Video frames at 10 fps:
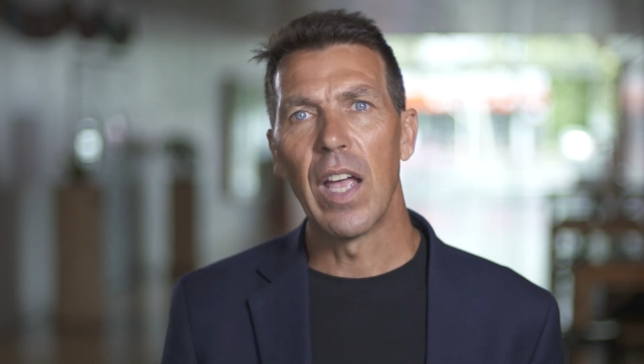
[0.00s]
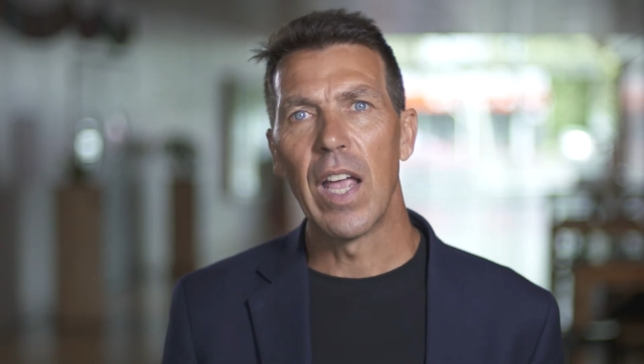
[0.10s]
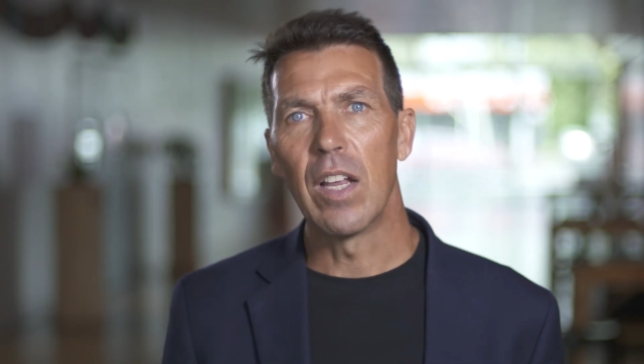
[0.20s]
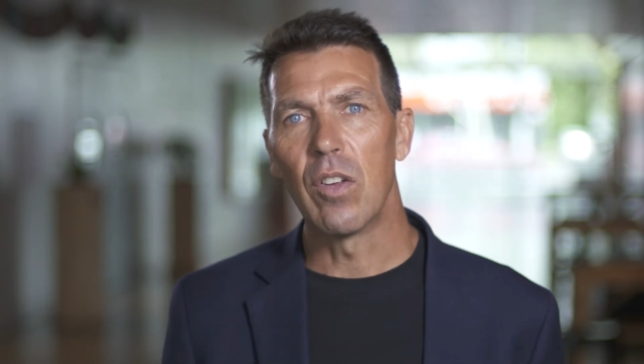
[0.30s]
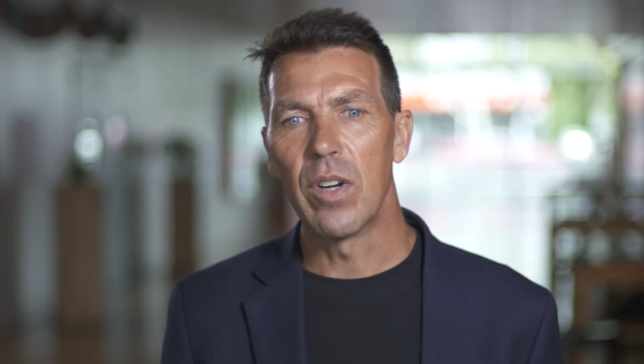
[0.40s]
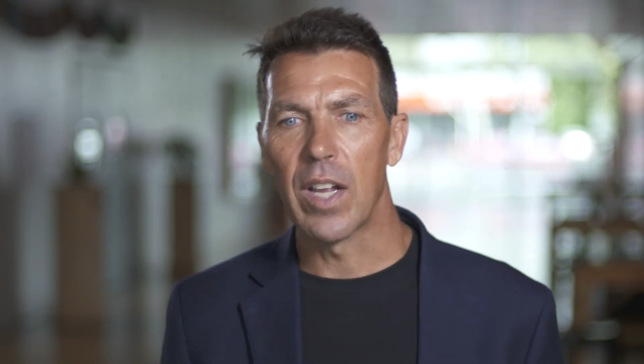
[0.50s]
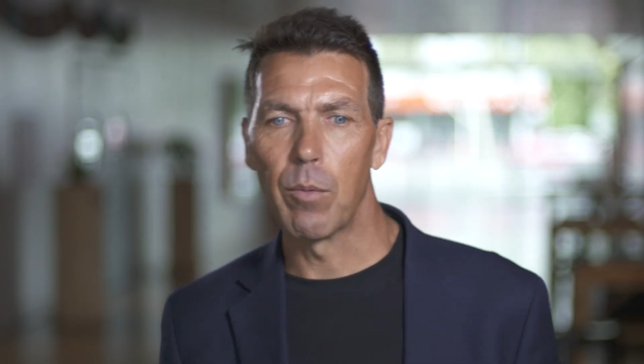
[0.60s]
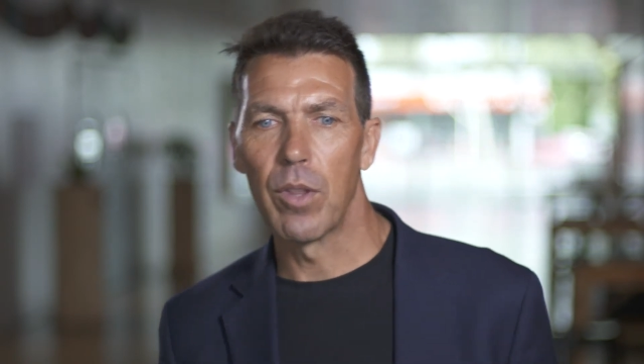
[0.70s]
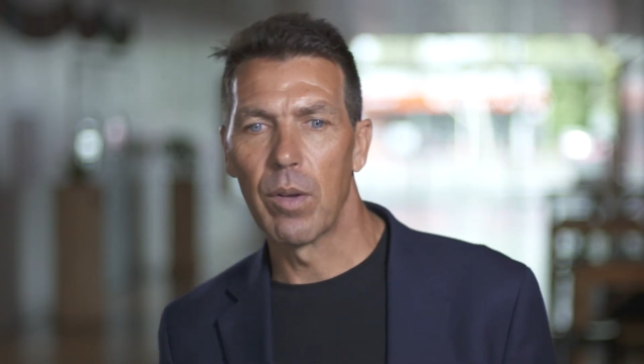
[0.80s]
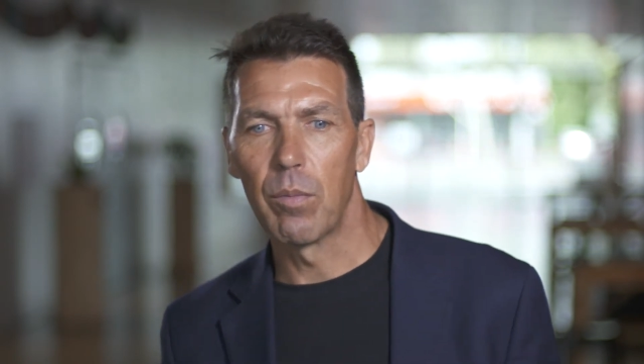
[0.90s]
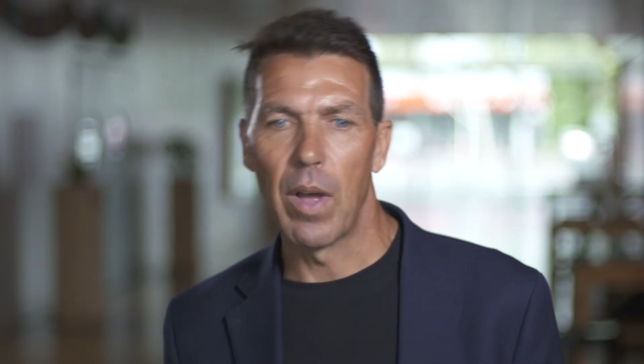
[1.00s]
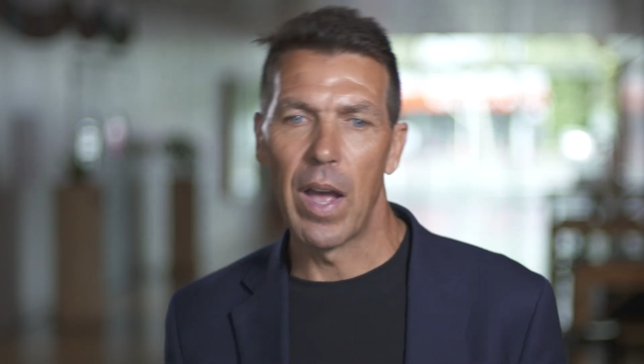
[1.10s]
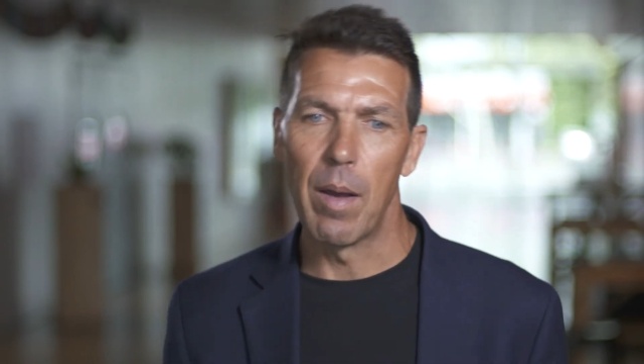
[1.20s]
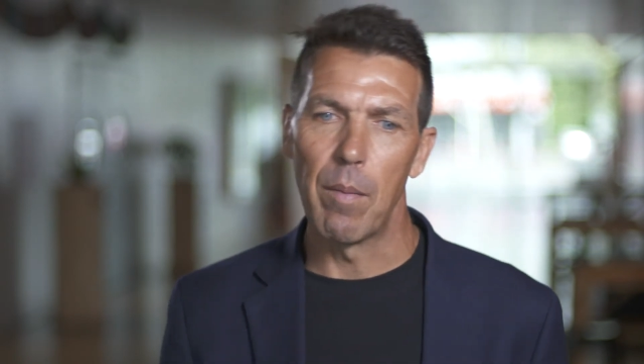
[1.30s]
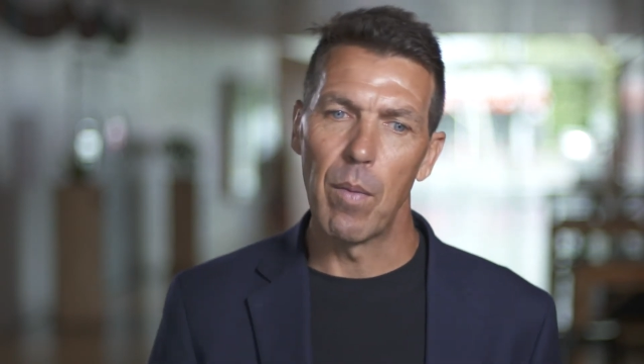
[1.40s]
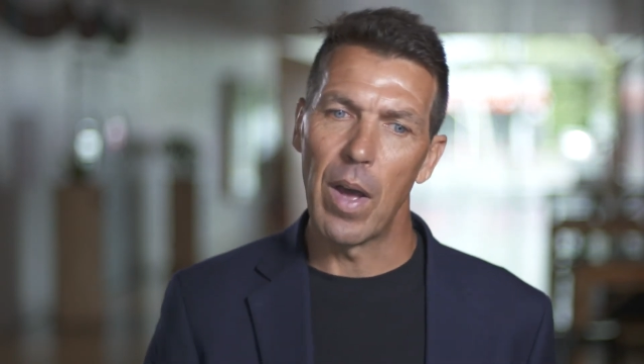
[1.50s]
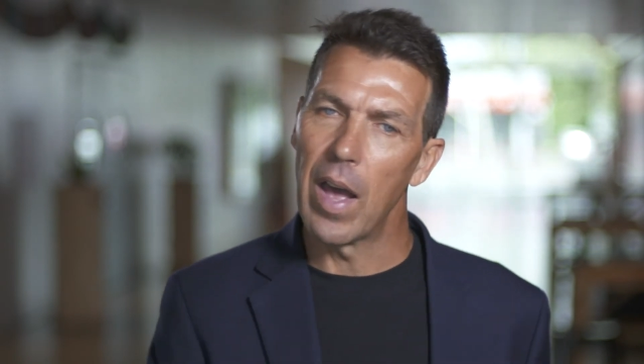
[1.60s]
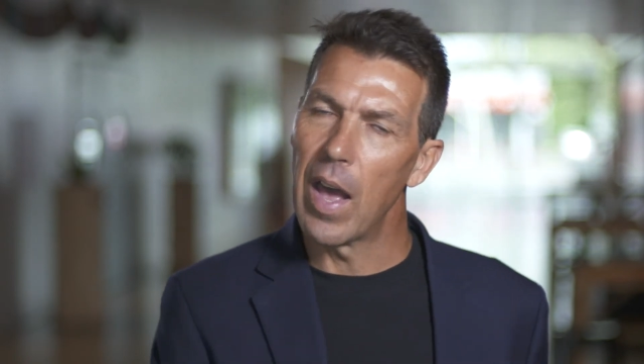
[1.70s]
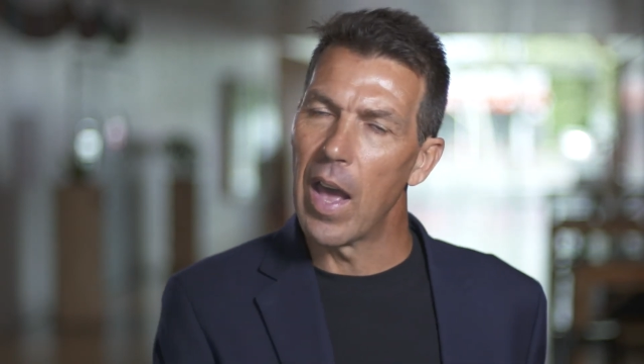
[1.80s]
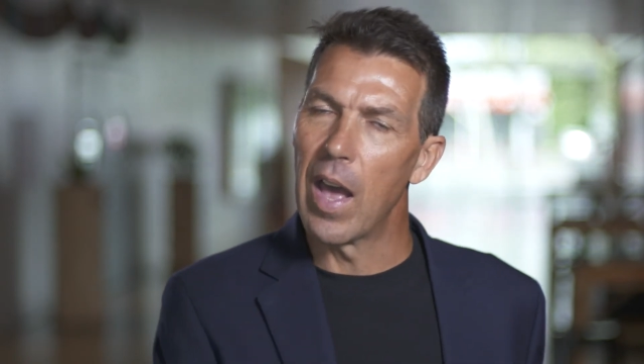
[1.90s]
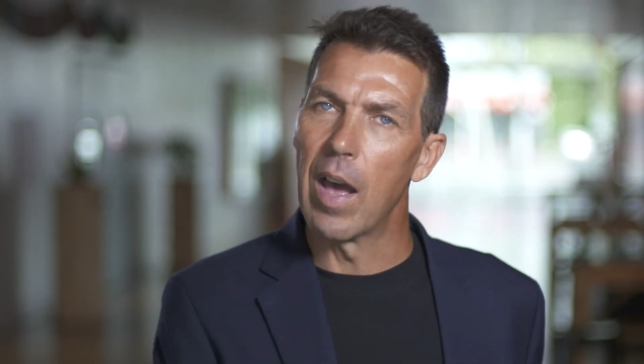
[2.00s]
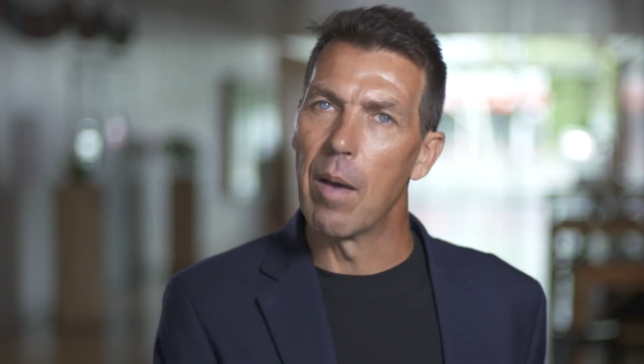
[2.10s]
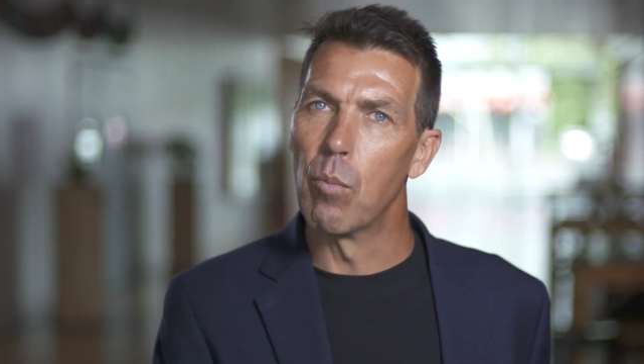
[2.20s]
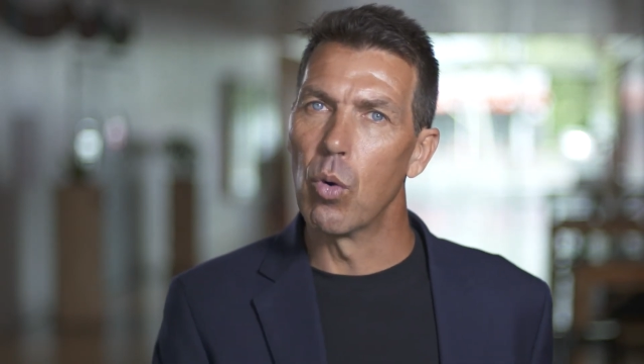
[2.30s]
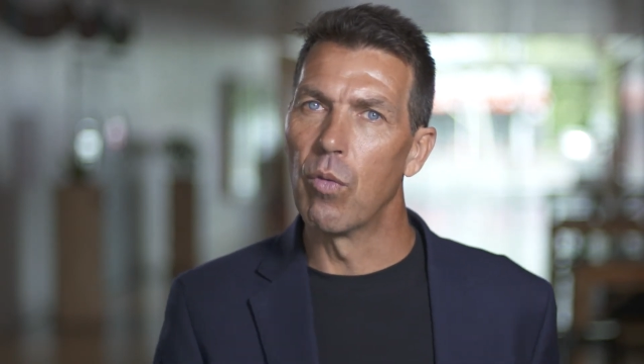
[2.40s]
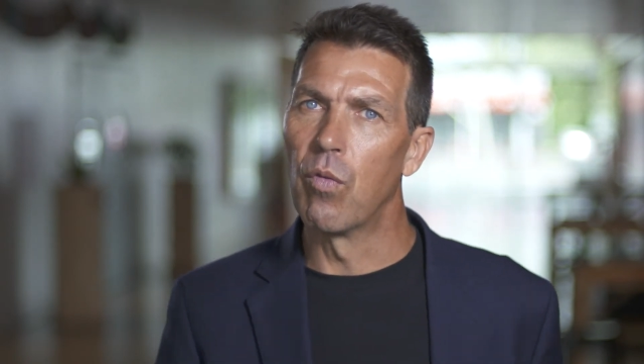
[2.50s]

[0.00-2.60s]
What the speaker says: and you end up with a more